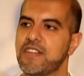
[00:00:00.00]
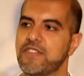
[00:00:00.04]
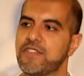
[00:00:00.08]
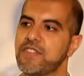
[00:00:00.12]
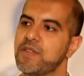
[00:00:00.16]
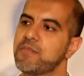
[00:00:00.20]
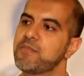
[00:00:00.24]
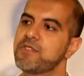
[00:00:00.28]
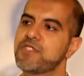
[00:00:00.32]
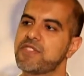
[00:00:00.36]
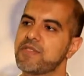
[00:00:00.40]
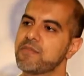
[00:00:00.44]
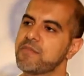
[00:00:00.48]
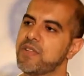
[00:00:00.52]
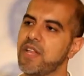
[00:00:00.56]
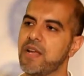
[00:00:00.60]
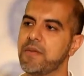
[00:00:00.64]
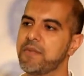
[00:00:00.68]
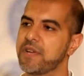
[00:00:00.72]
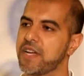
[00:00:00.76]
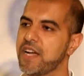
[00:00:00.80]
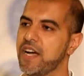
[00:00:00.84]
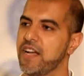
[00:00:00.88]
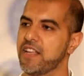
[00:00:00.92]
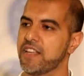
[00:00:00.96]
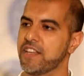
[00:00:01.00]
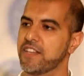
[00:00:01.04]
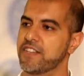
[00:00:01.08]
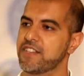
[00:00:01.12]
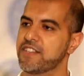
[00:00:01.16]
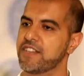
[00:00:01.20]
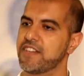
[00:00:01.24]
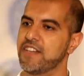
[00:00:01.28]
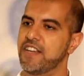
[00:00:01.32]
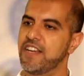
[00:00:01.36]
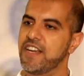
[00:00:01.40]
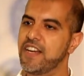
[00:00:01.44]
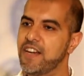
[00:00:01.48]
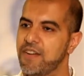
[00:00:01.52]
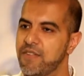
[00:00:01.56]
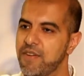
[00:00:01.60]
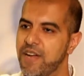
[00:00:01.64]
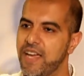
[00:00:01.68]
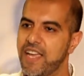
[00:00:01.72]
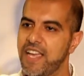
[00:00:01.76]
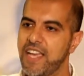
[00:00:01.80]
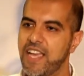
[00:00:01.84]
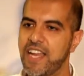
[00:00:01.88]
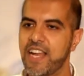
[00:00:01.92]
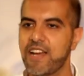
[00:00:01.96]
of the Muslim club in college, right?